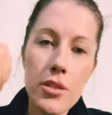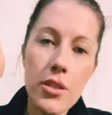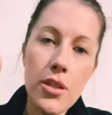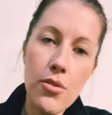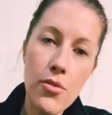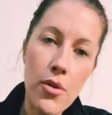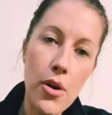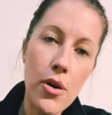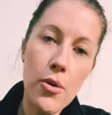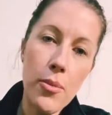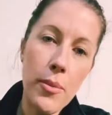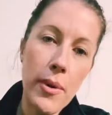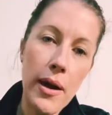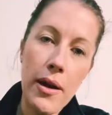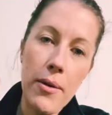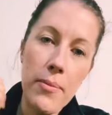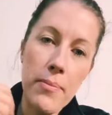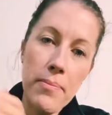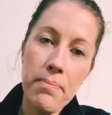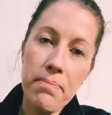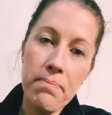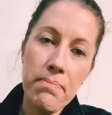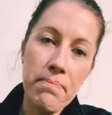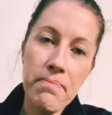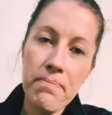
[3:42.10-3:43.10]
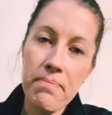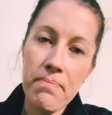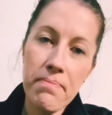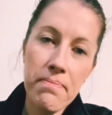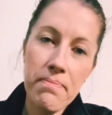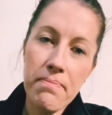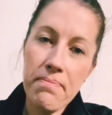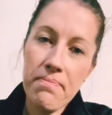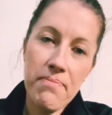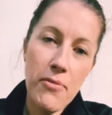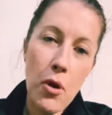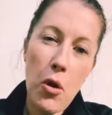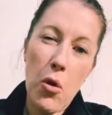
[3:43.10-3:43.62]
throw them out
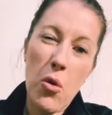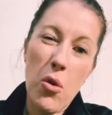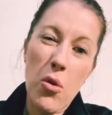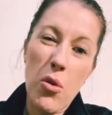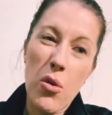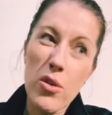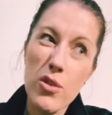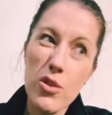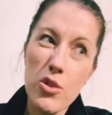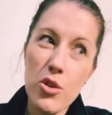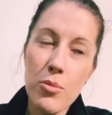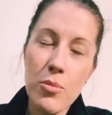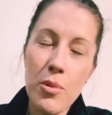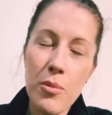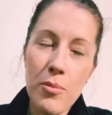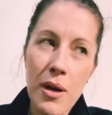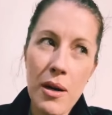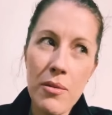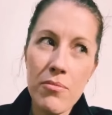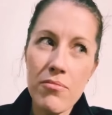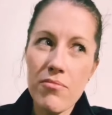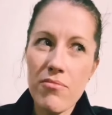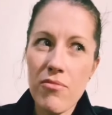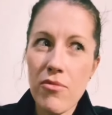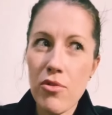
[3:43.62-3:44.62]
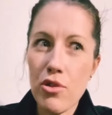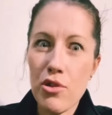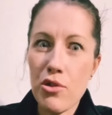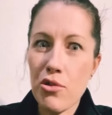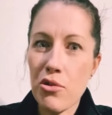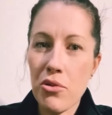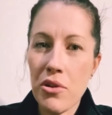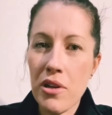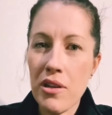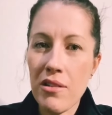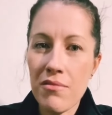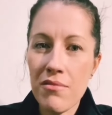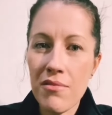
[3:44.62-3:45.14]
or chop them up for a toy.